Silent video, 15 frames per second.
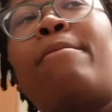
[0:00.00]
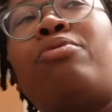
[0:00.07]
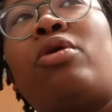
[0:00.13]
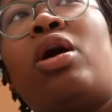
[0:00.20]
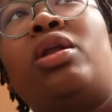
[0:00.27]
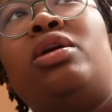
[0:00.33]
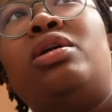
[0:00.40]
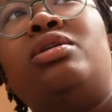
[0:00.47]

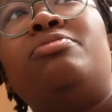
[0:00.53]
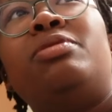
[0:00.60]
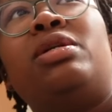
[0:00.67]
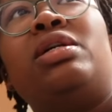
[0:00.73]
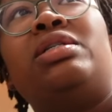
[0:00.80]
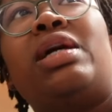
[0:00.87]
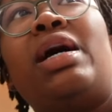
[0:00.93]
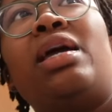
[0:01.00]
products
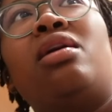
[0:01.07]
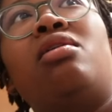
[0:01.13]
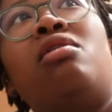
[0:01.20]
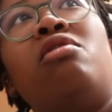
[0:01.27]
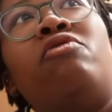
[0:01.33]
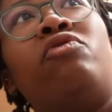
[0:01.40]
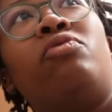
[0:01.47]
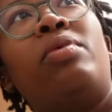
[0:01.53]
because I get
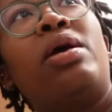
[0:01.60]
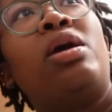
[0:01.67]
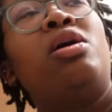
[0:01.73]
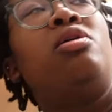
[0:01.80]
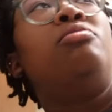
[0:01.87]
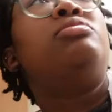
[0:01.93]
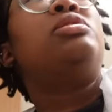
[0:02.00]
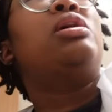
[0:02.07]

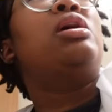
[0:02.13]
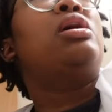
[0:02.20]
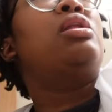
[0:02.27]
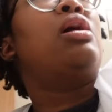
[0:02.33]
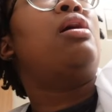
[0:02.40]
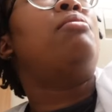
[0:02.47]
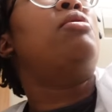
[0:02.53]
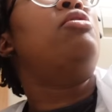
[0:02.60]
overwhelmed and
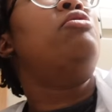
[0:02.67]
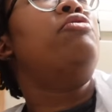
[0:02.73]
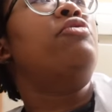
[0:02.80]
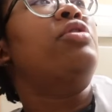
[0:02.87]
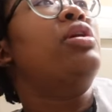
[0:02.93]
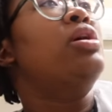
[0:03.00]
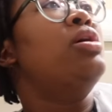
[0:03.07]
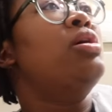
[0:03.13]
I'm
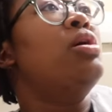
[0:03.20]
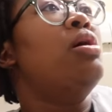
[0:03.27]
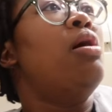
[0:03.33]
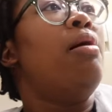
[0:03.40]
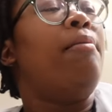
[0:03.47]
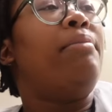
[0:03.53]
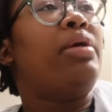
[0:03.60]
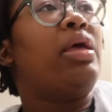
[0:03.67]
over it.
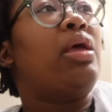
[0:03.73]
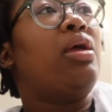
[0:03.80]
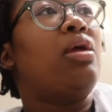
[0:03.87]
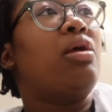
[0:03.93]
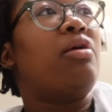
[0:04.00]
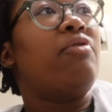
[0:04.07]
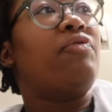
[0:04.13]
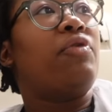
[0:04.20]
But
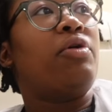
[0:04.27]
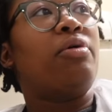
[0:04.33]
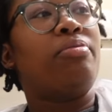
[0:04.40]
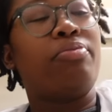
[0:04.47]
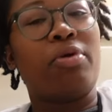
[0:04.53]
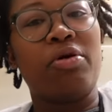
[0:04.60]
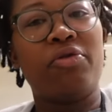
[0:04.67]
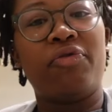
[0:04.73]
for
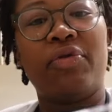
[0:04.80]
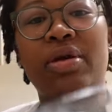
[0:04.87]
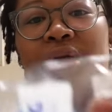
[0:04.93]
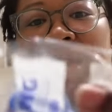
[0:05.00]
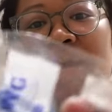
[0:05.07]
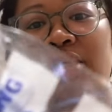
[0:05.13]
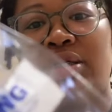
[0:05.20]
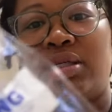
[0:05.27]
Profi,
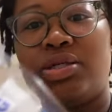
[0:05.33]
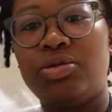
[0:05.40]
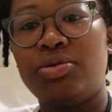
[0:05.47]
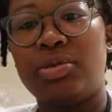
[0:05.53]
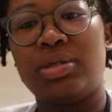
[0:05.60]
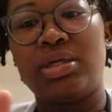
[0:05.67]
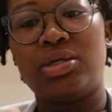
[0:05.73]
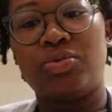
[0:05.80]
I just
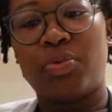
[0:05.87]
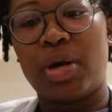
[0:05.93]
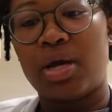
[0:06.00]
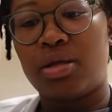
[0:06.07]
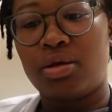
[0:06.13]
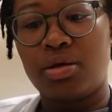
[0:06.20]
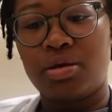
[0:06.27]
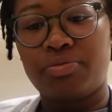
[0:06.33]
use these
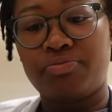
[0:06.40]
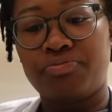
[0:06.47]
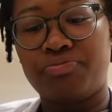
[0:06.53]
regular